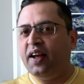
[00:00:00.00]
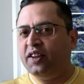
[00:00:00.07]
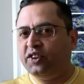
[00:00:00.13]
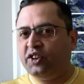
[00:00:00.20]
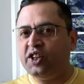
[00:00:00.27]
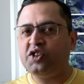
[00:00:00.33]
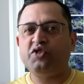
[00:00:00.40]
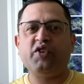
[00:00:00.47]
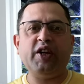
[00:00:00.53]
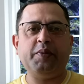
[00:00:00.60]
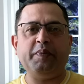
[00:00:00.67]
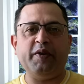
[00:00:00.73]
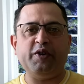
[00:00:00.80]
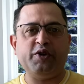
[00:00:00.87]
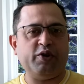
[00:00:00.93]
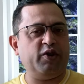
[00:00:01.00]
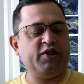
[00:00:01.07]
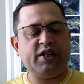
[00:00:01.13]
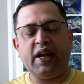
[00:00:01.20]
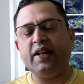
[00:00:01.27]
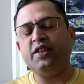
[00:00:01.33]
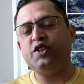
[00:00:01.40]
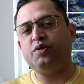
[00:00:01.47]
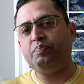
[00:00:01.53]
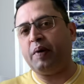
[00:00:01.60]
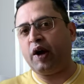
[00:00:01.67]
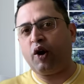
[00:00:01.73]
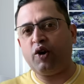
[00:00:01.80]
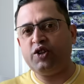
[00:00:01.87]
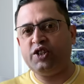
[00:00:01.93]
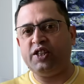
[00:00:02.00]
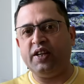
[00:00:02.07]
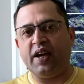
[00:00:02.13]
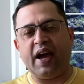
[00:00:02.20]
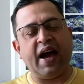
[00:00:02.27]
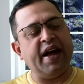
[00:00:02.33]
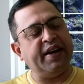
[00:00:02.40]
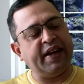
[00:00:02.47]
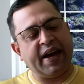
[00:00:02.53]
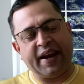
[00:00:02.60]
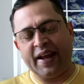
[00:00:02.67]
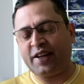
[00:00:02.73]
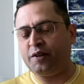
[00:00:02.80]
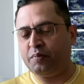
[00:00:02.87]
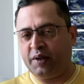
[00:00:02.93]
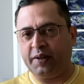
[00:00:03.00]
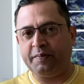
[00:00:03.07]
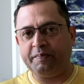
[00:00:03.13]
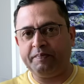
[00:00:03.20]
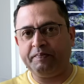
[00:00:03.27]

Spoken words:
this treatment sure challenges biology and anatomy.